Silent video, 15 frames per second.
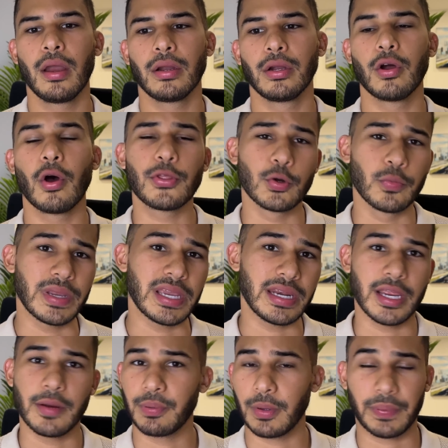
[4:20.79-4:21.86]
go through
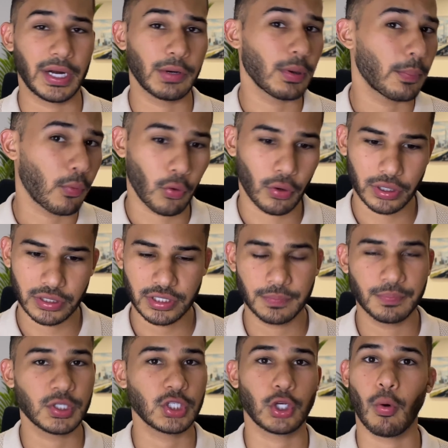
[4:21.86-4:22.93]
meeting, prepare reports,
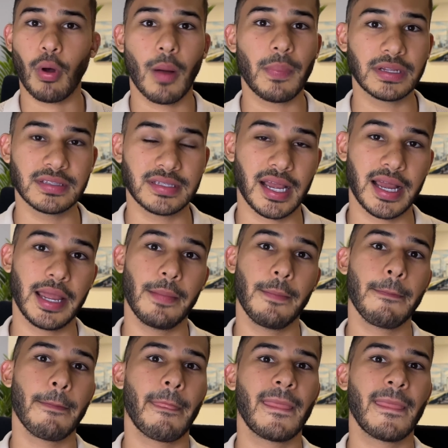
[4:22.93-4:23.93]
show up on time,